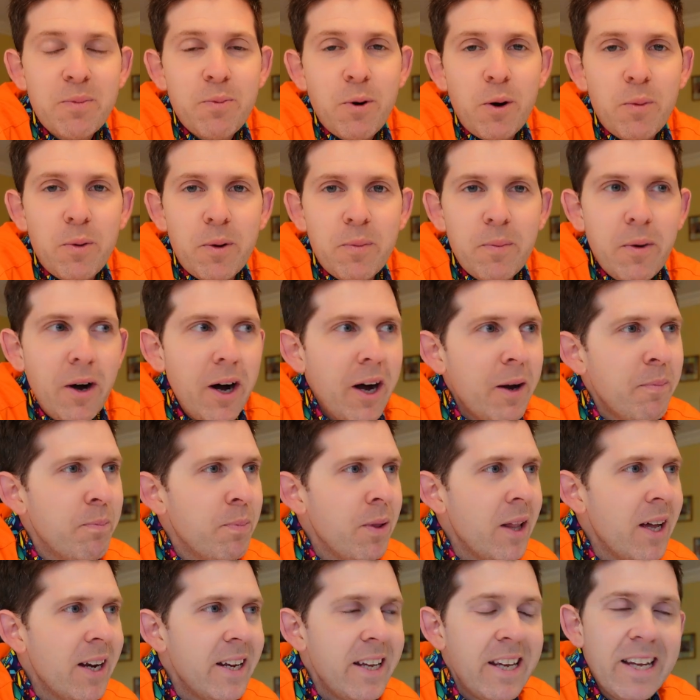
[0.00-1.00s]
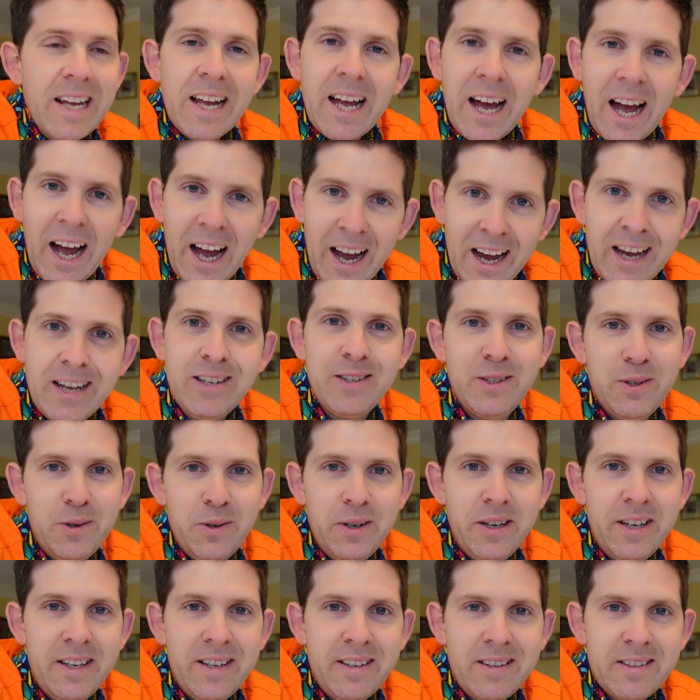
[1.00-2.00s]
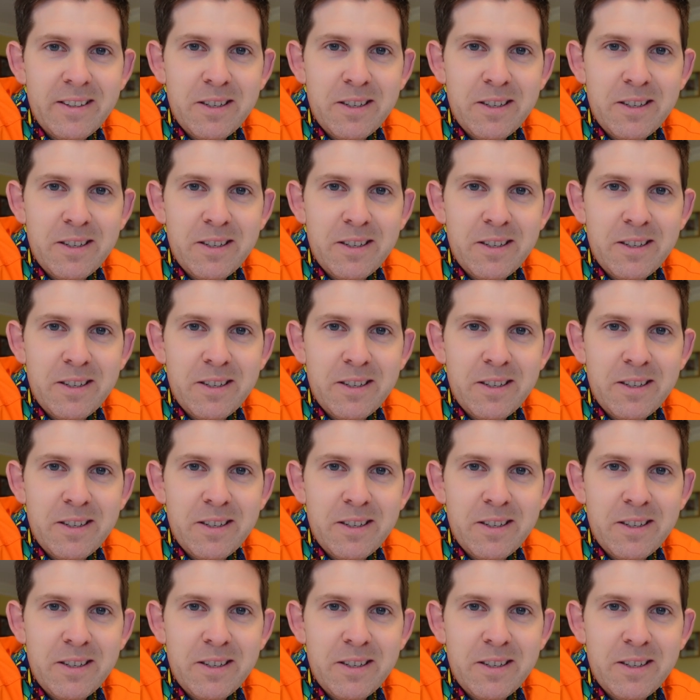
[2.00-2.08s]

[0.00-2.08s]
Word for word: the problem. I bloody hate doing